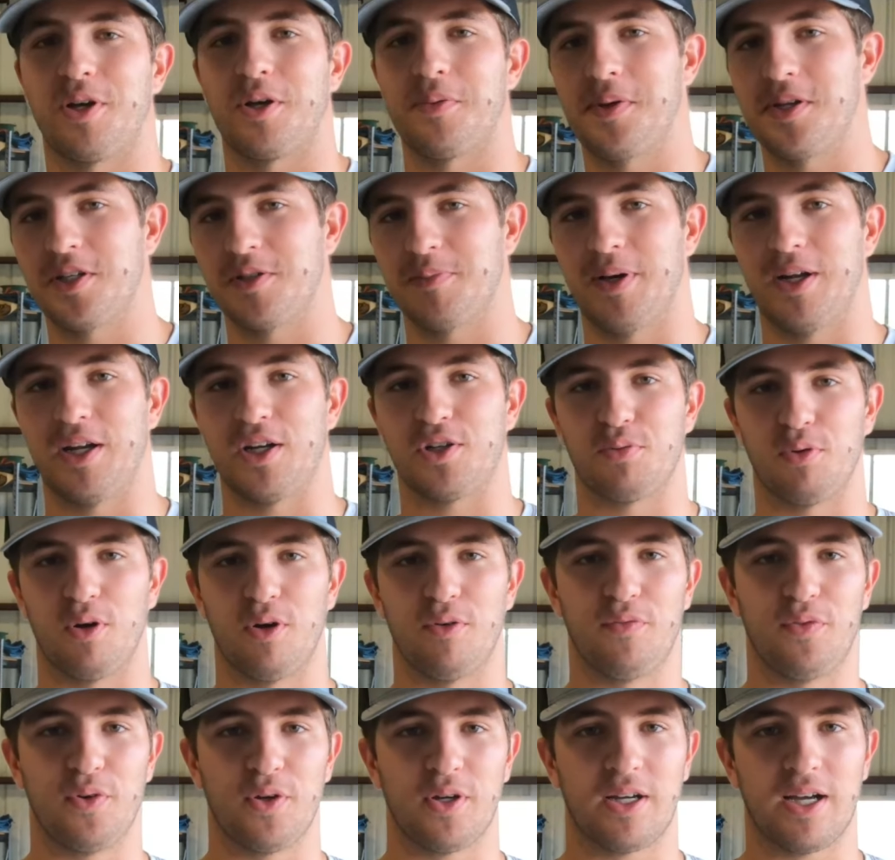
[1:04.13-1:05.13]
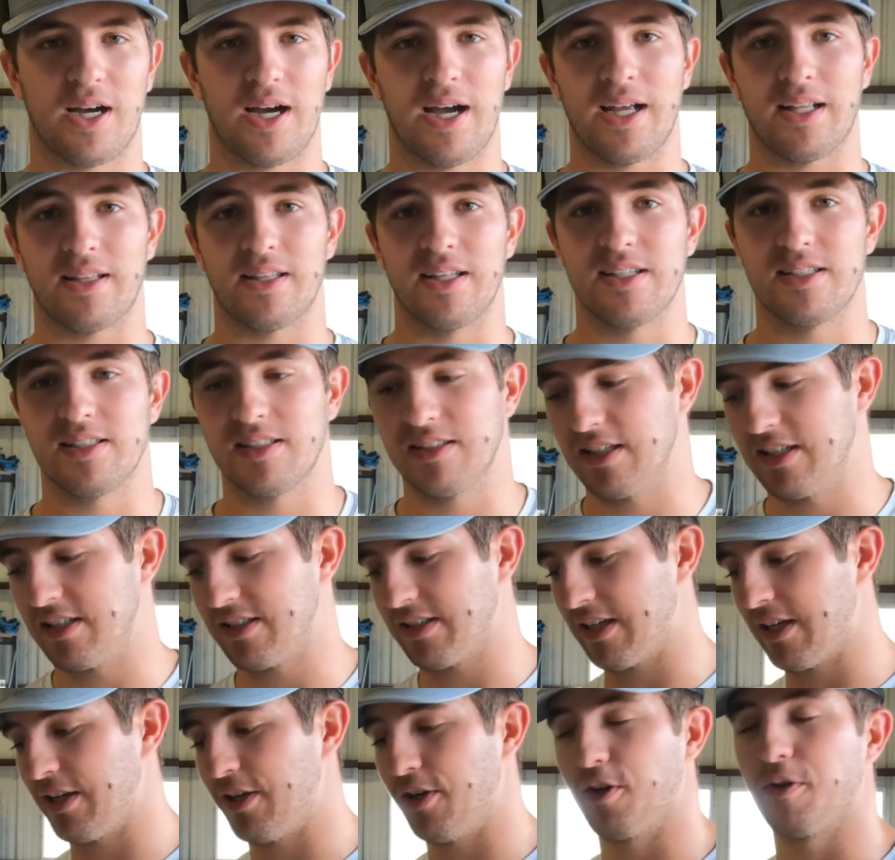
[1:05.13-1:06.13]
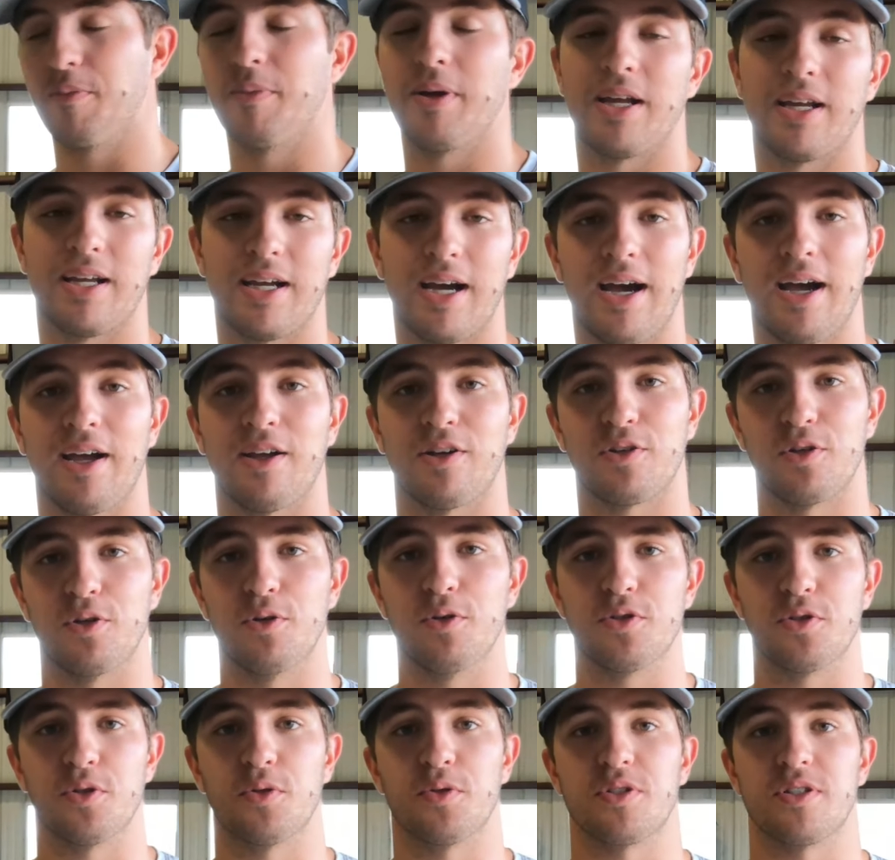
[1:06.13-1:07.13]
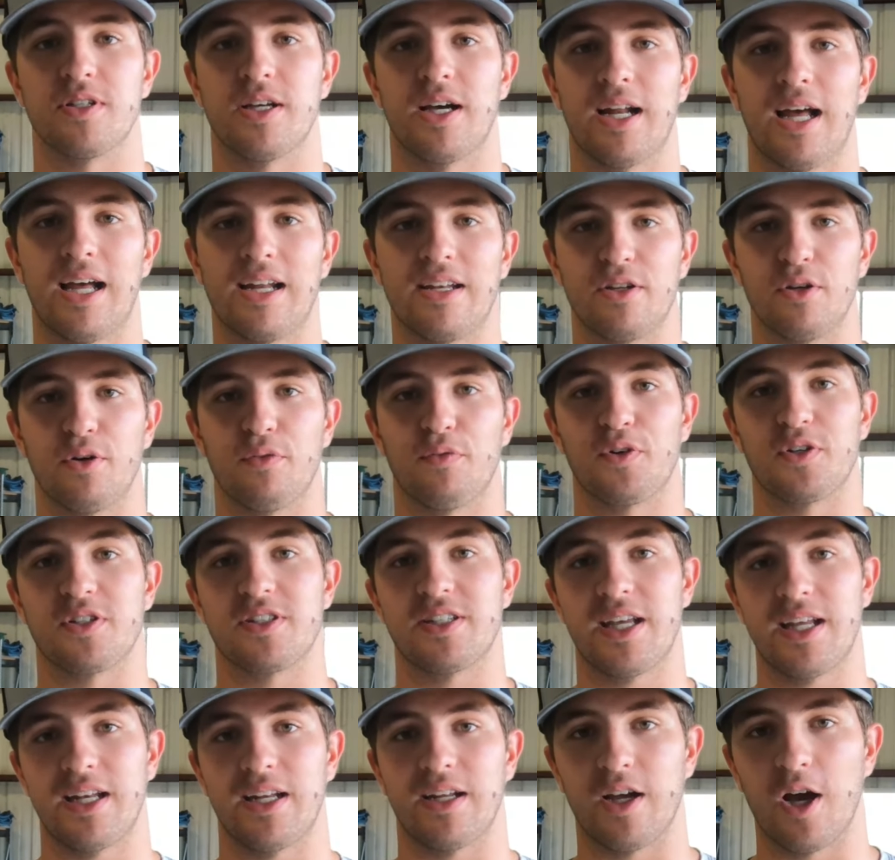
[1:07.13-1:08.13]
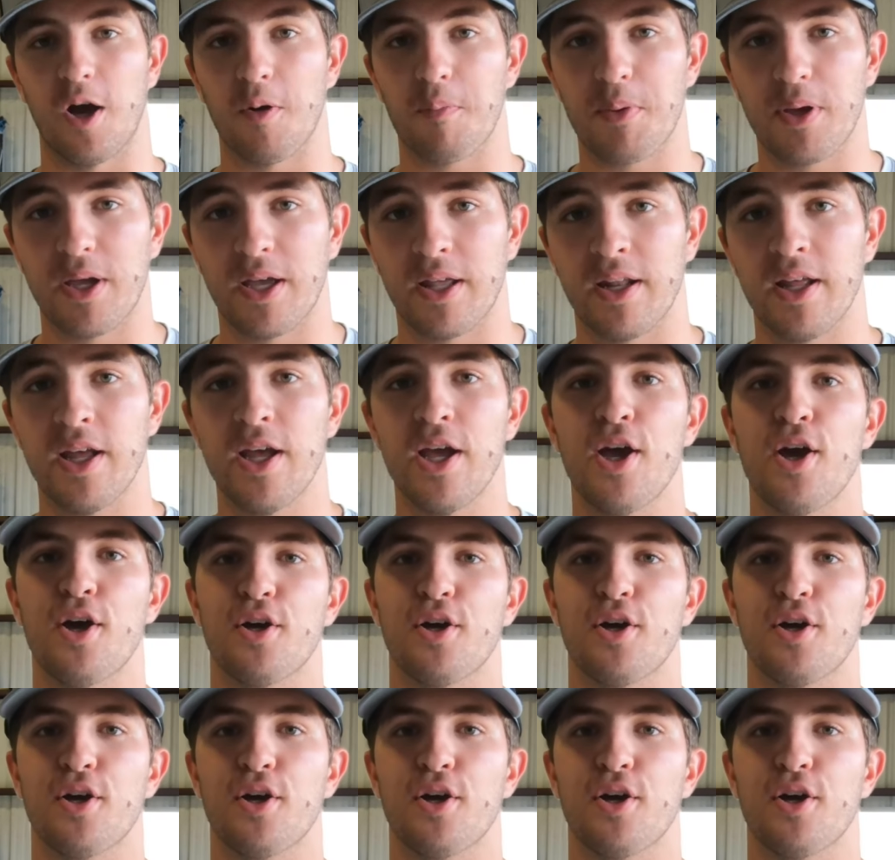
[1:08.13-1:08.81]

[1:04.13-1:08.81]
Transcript: recommend is about a 12-foot kayak. This is a skinnier made kayak too, so it's not ideal for standing up in.